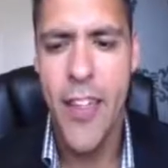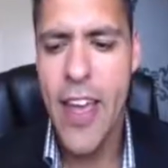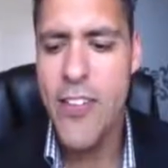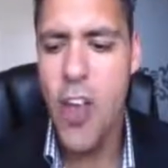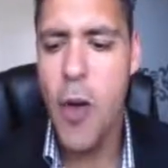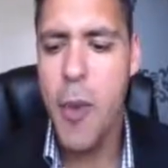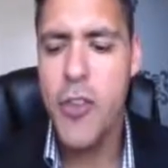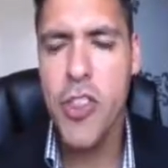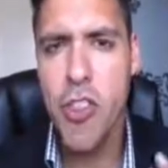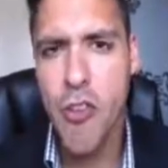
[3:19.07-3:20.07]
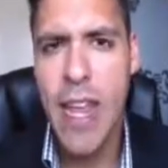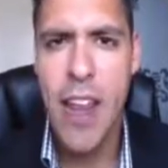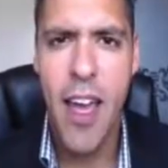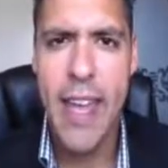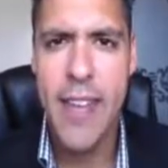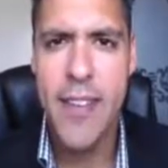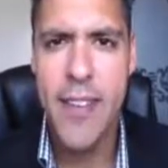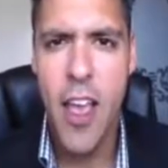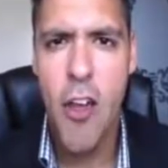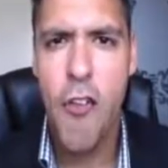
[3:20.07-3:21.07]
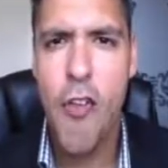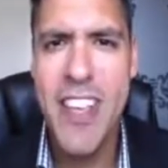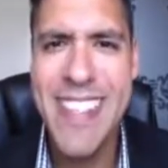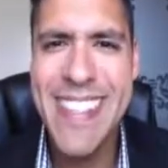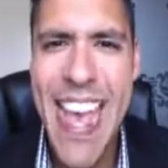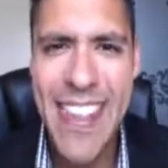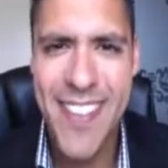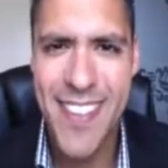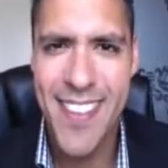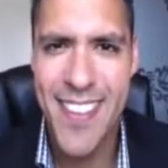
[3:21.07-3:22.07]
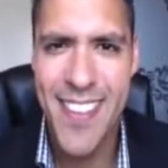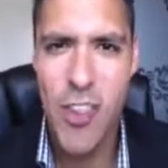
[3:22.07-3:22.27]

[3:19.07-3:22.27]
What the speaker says: That's almost 3 likes for a cent.